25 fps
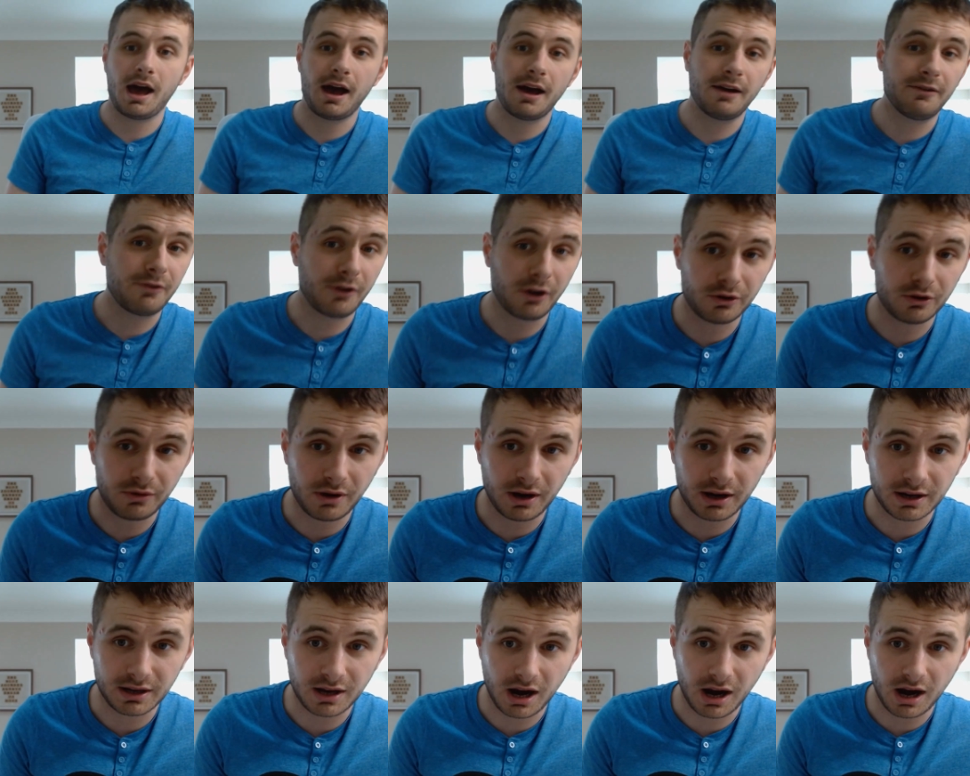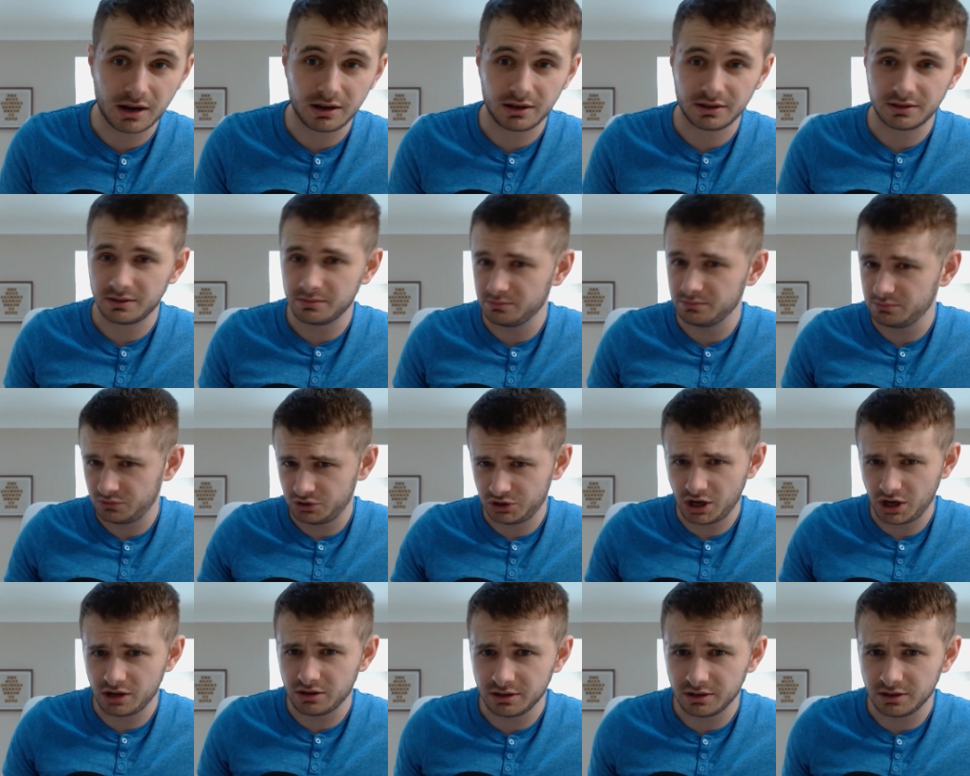for a credit card. Like
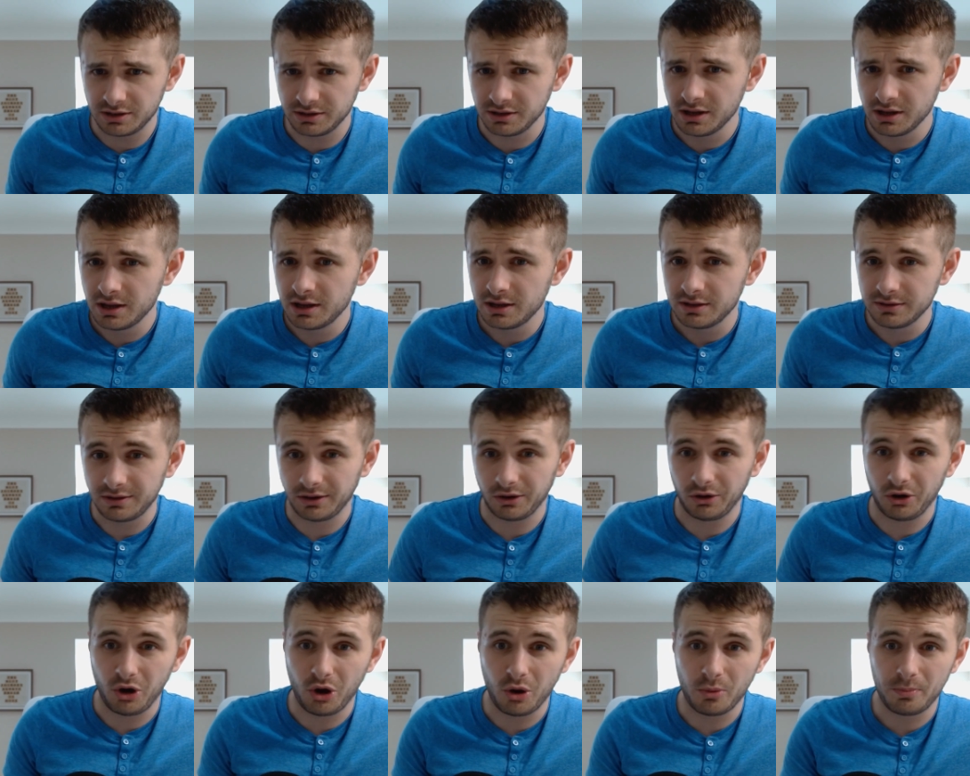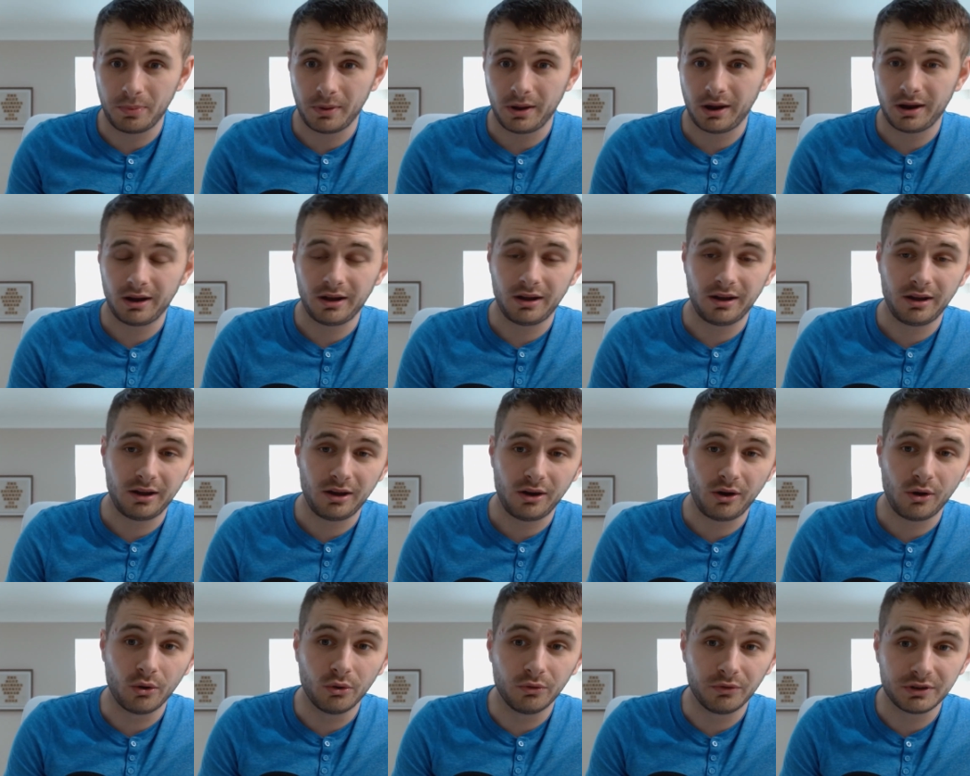generally they're up
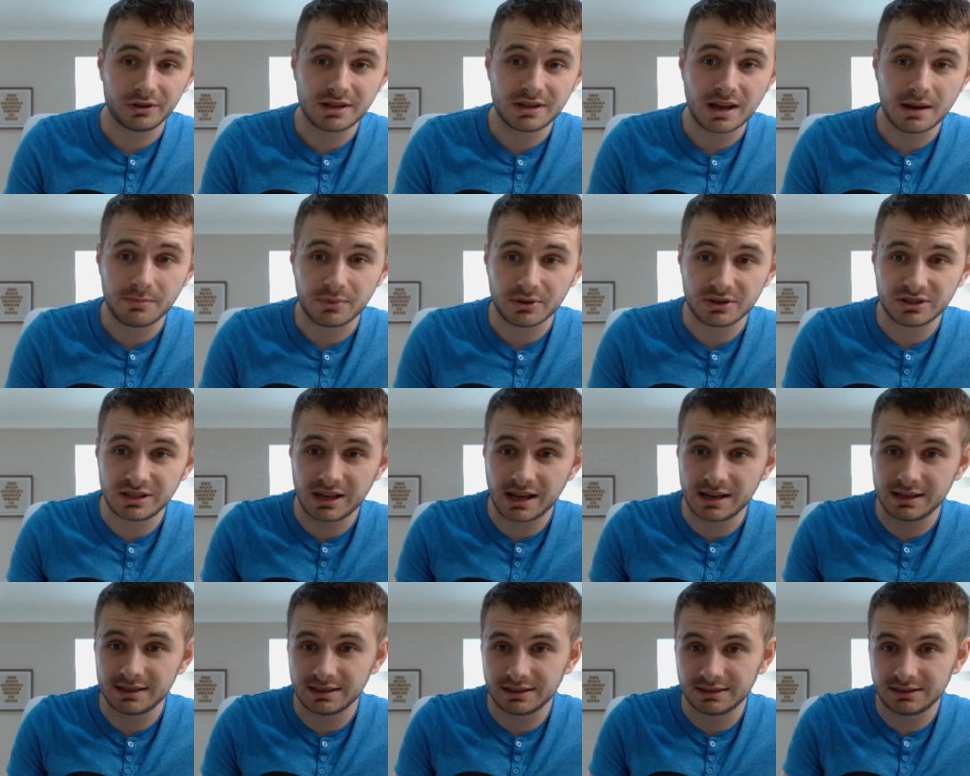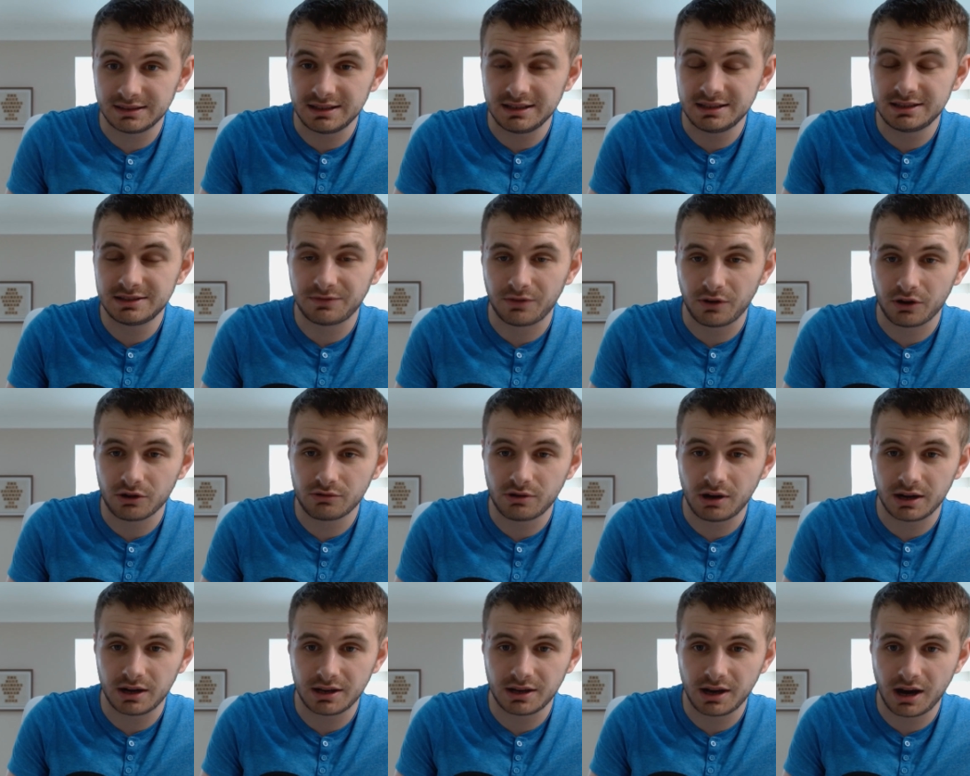over 10% at least for a
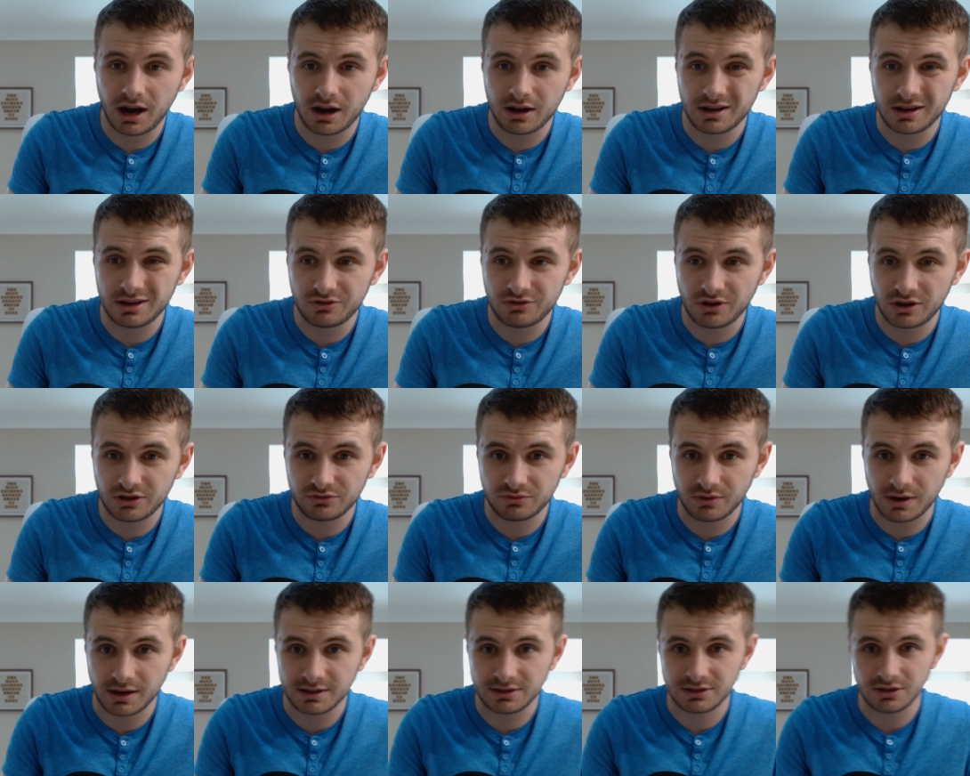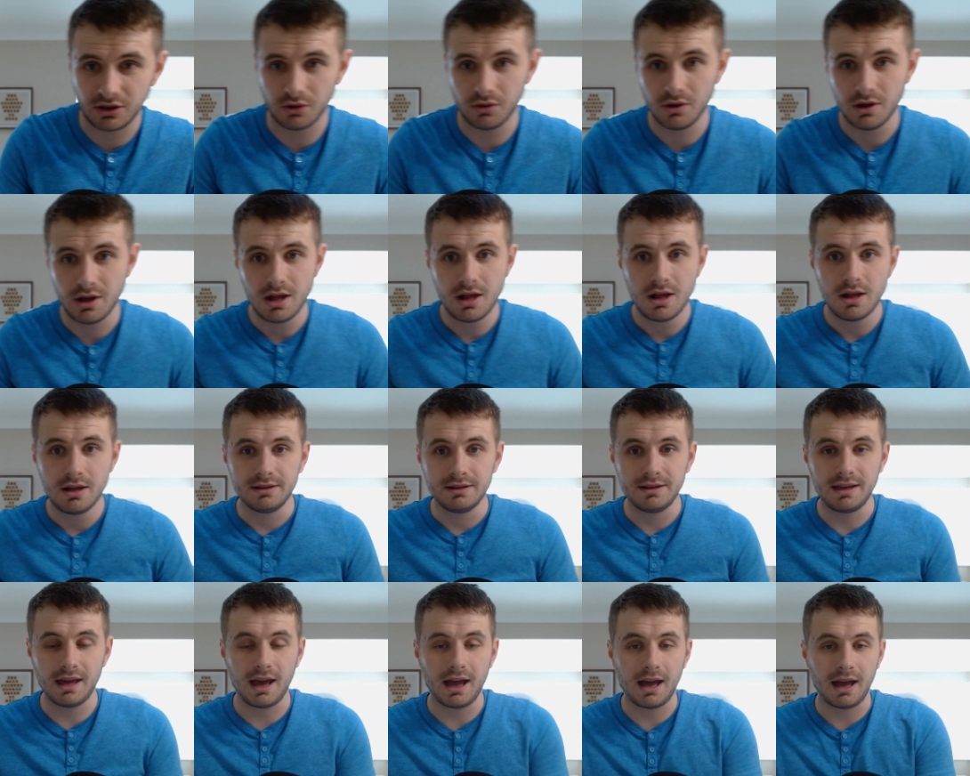credit card interest rate. So
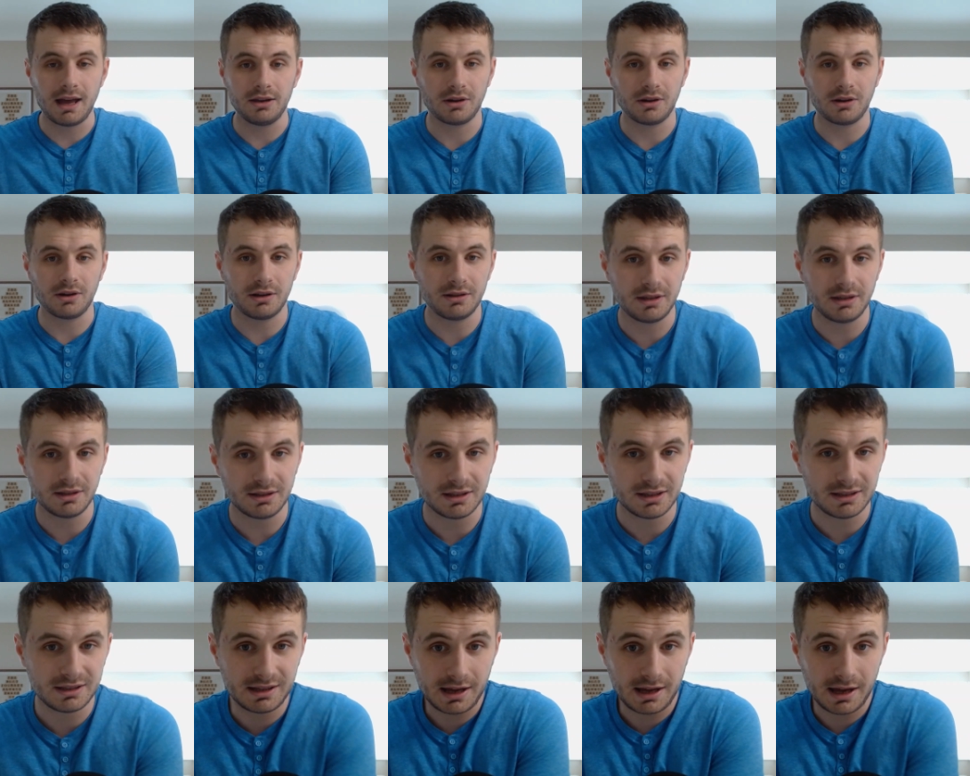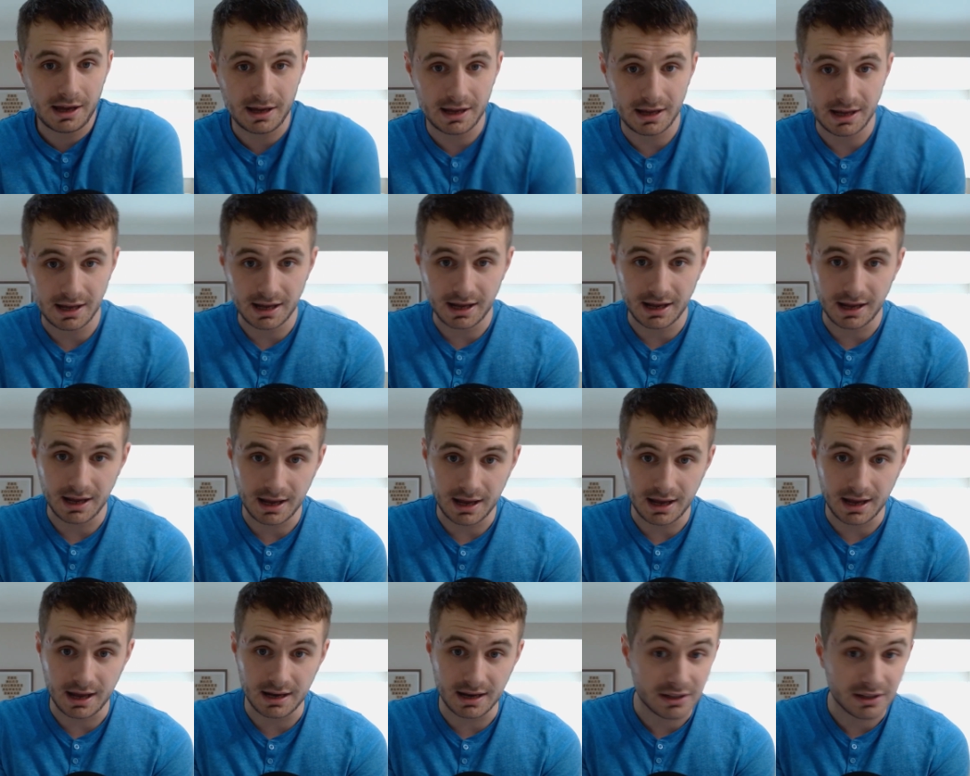yeah, look, I think
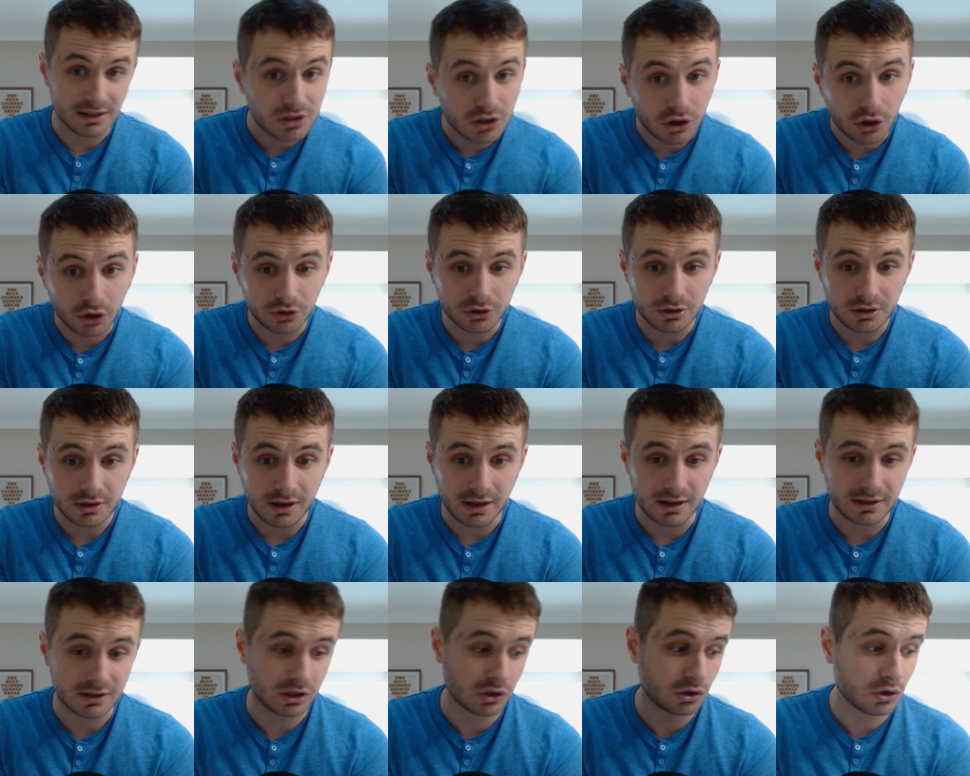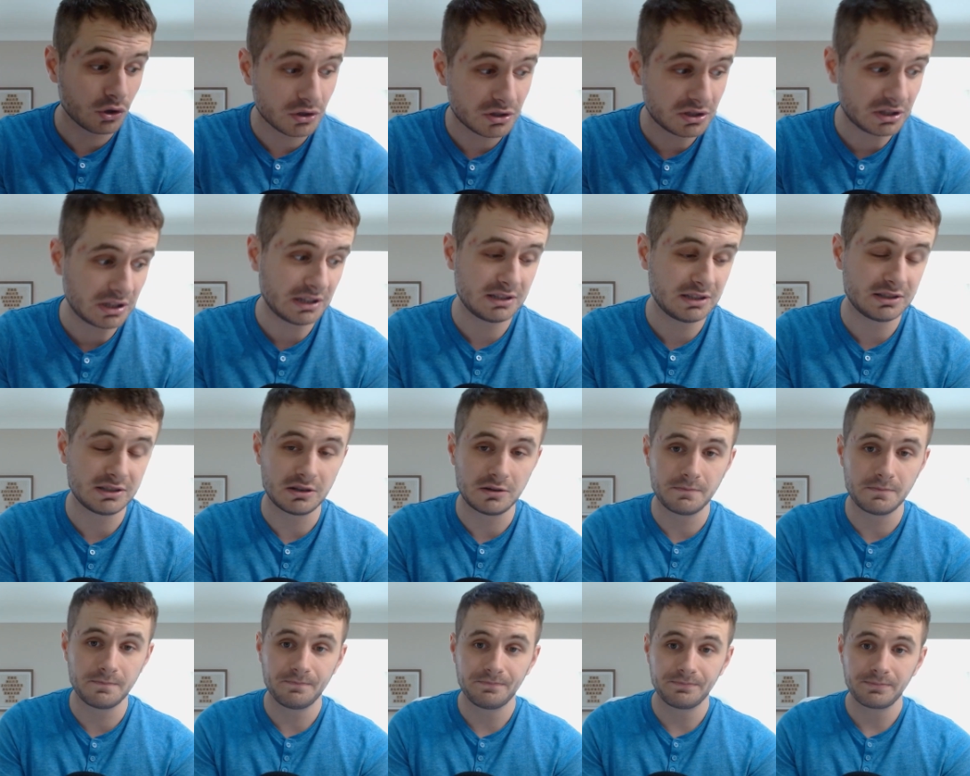it is good. It's a good
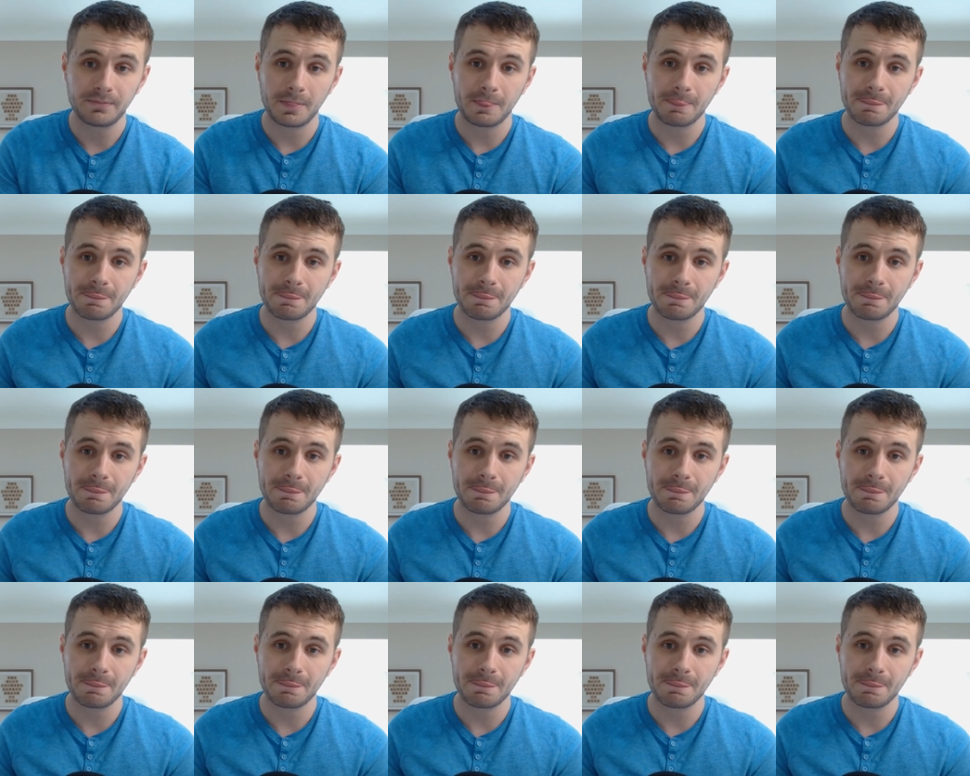system.